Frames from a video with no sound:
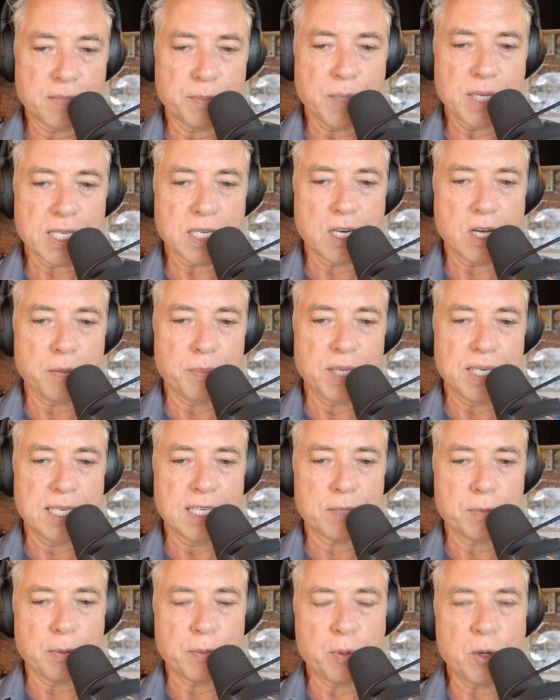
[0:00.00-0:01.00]
must not be
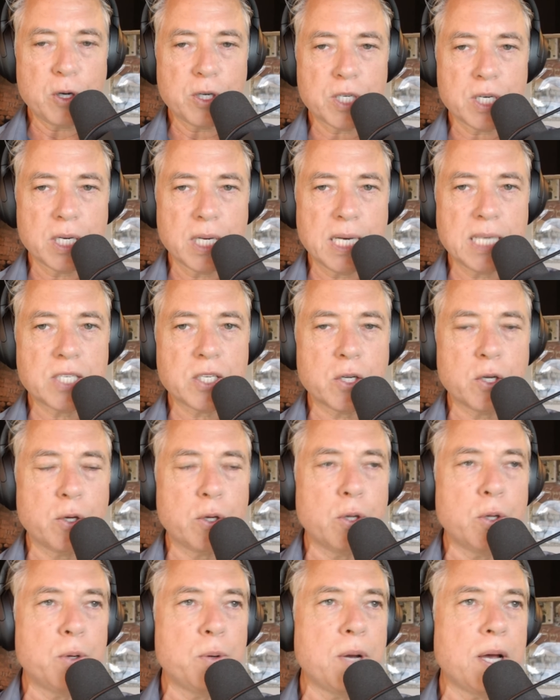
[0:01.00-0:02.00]
disproportionate. So
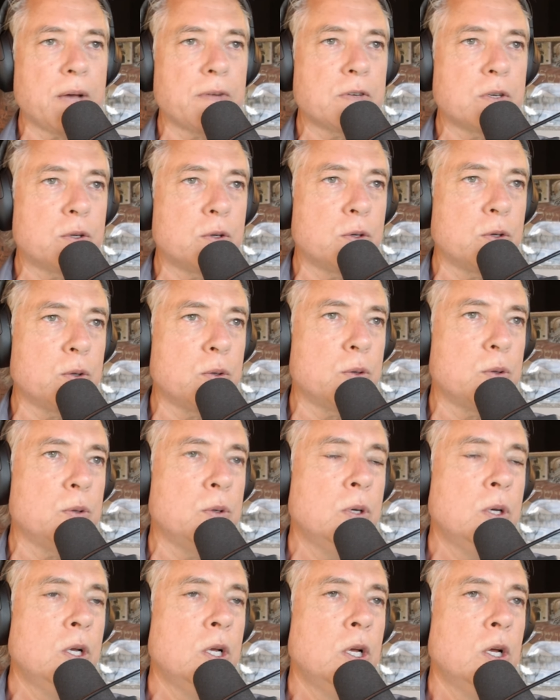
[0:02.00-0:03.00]
you have to
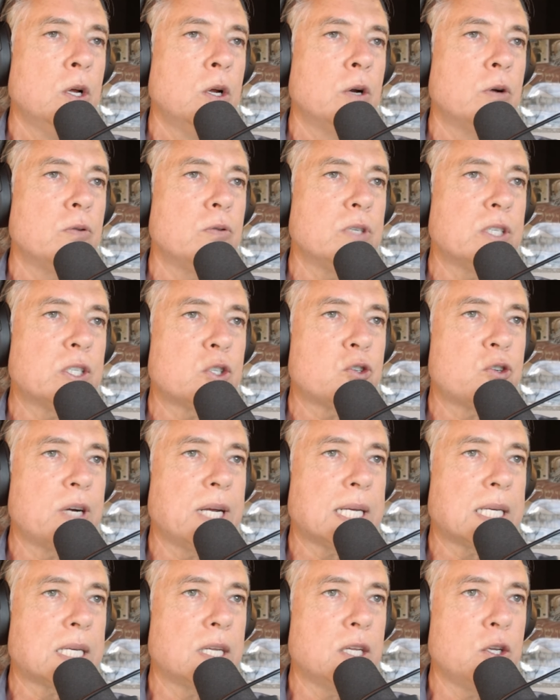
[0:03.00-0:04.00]

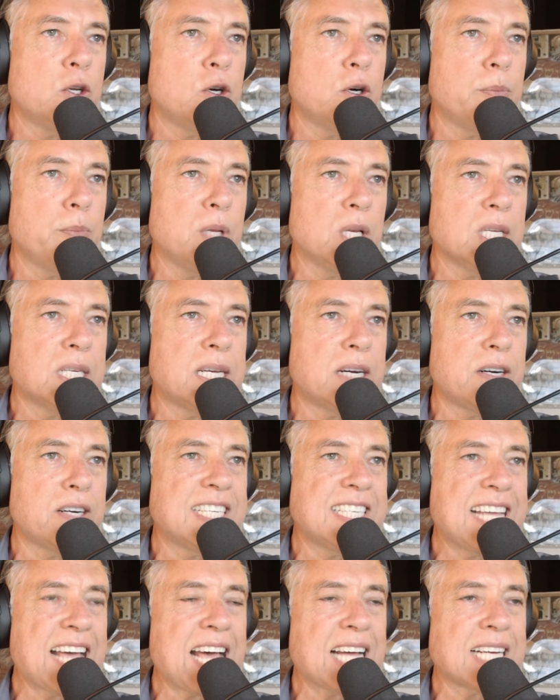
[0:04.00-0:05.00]
restrict your military
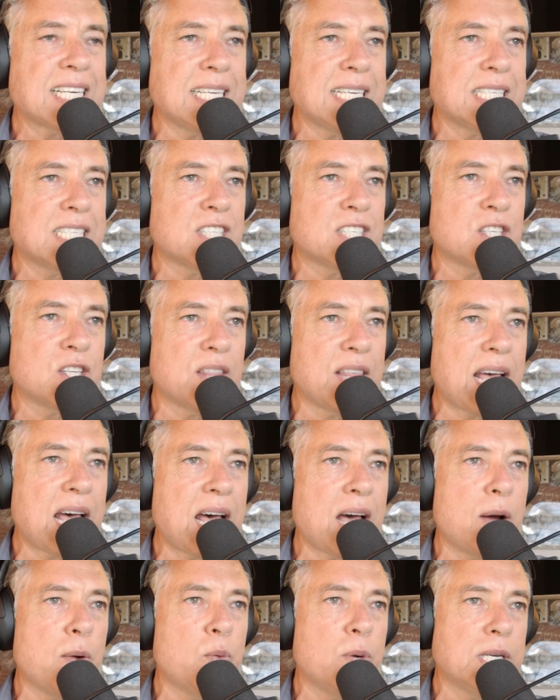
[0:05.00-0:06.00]
tactics to
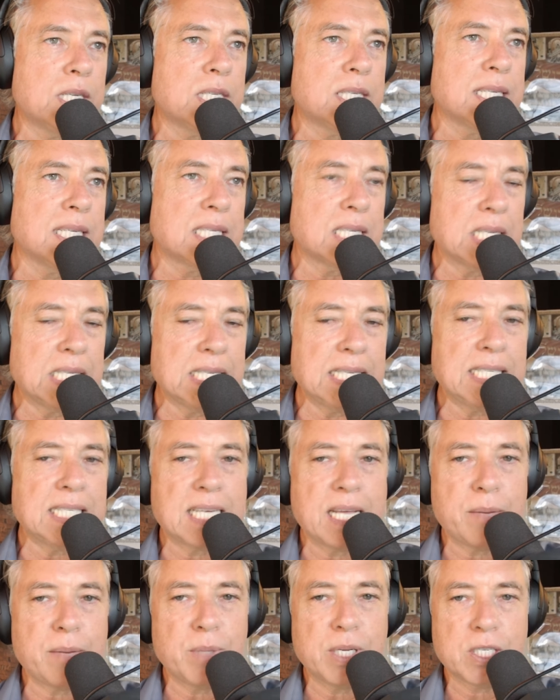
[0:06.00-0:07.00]
that which does the least
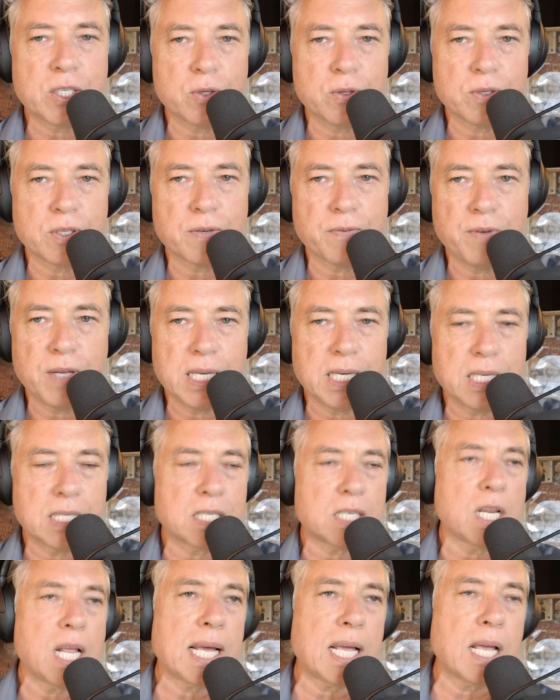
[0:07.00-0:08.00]
damage to
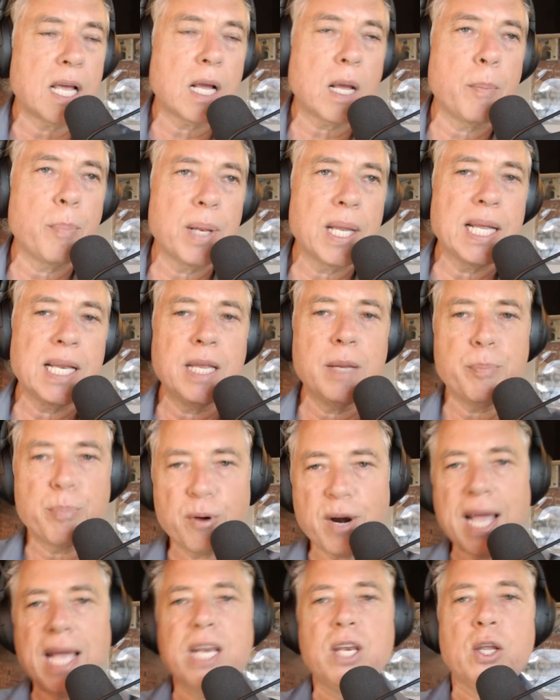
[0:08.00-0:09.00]
civilians, like a completely
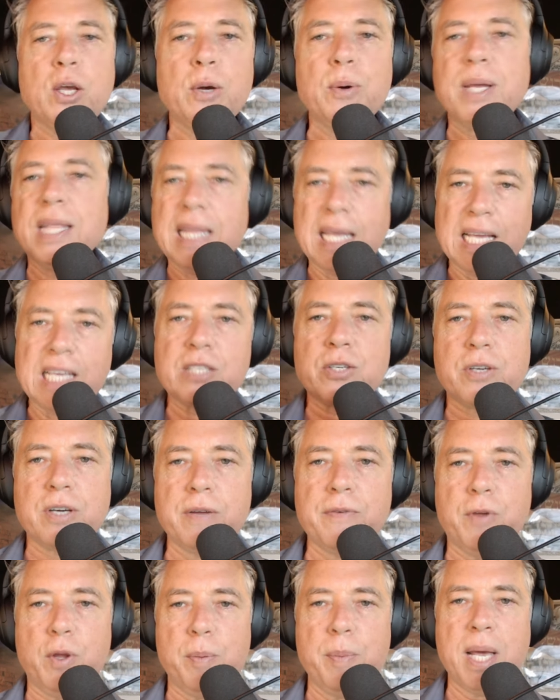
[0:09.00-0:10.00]
brand new in the history
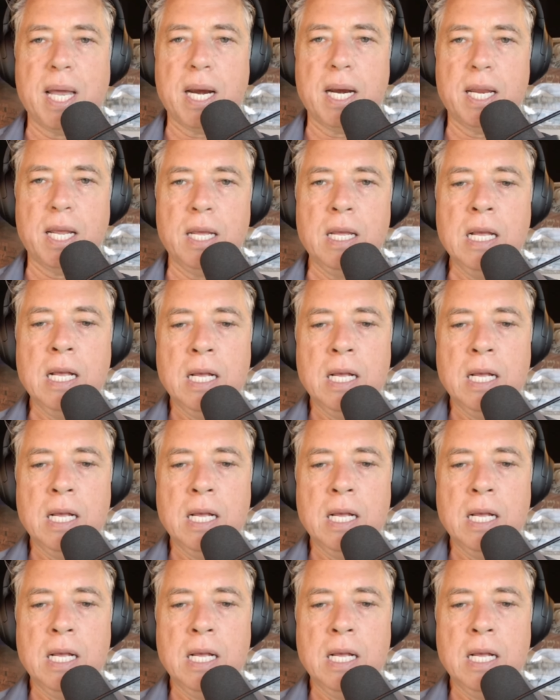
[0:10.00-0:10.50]
of humanity